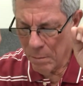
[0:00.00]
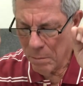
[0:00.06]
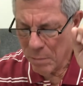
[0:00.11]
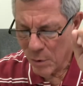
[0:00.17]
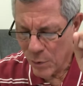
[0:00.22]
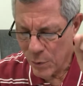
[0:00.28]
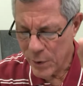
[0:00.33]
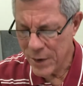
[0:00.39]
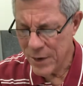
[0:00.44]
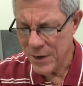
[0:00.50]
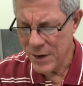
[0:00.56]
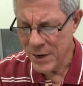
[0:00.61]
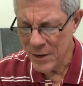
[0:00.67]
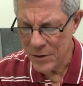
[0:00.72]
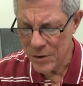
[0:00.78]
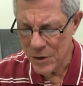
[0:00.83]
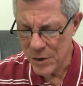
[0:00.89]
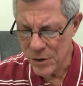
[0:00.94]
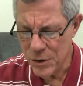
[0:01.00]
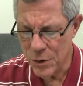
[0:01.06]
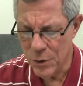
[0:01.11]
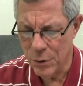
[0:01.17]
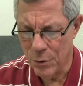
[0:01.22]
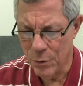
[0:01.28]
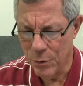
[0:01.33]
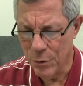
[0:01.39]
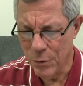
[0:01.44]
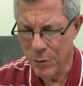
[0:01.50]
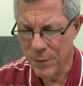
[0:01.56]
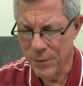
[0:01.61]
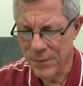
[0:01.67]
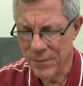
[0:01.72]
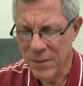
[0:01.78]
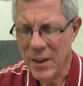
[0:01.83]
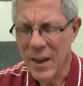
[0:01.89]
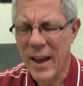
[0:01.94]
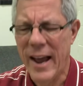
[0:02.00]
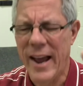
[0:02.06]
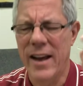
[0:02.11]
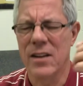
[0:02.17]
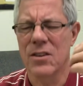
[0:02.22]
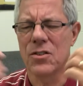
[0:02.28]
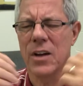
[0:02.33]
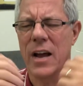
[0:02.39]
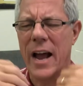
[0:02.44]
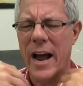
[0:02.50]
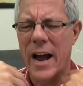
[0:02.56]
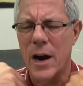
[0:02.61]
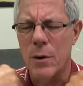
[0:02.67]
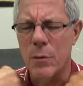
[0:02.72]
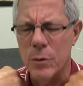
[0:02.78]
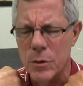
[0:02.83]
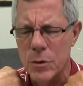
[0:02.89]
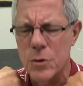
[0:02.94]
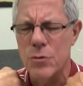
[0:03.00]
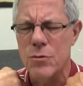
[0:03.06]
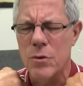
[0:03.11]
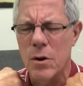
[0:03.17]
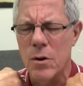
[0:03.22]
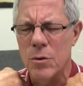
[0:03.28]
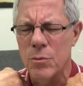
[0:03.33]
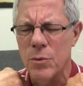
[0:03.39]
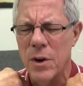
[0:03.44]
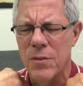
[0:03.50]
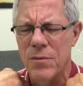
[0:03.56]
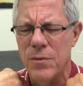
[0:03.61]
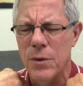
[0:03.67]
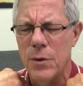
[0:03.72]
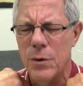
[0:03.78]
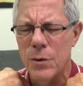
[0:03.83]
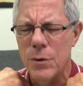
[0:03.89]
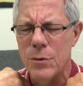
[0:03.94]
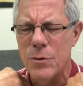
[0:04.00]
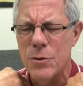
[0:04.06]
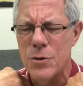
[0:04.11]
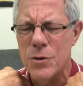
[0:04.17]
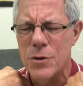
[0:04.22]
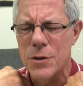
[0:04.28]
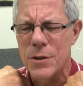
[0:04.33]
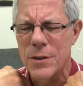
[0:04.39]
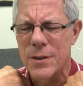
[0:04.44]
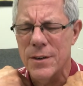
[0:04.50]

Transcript: pointing to you as our strong refuge,